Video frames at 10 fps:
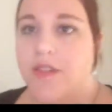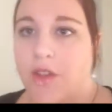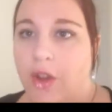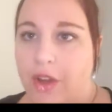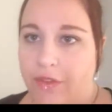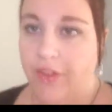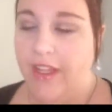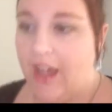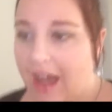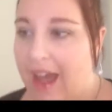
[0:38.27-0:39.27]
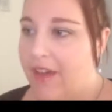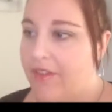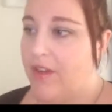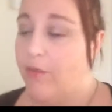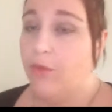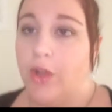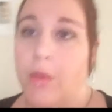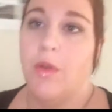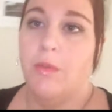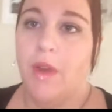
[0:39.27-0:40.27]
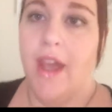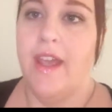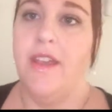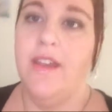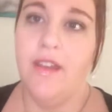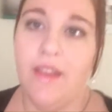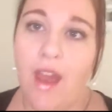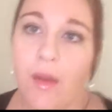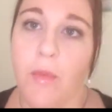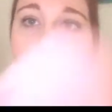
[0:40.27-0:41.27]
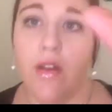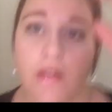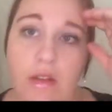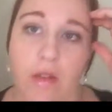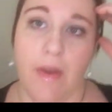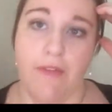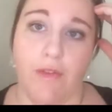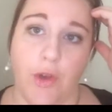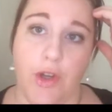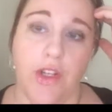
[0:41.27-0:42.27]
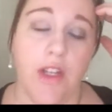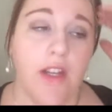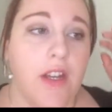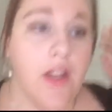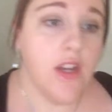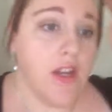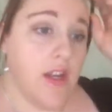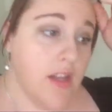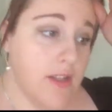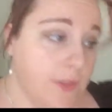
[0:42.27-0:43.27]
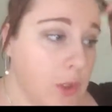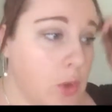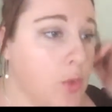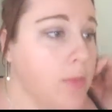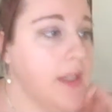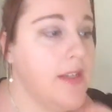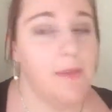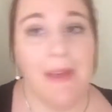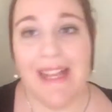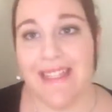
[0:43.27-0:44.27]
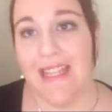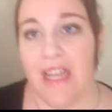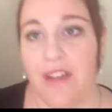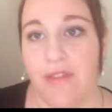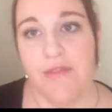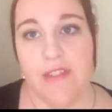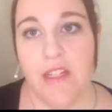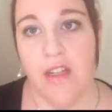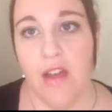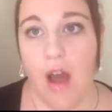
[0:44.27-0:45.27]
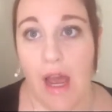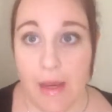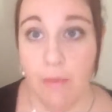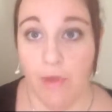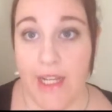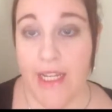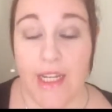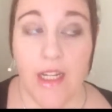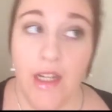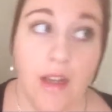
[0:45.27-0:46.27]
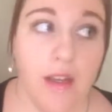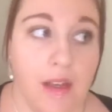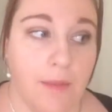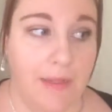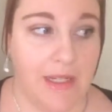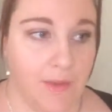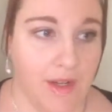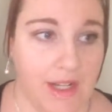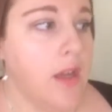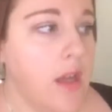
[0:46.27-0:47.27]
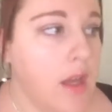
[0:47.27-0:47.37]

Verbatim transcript: So hopefully I have enough room on my camera, on my phone, to film. Matt's left, I'm ready, Mia's ready.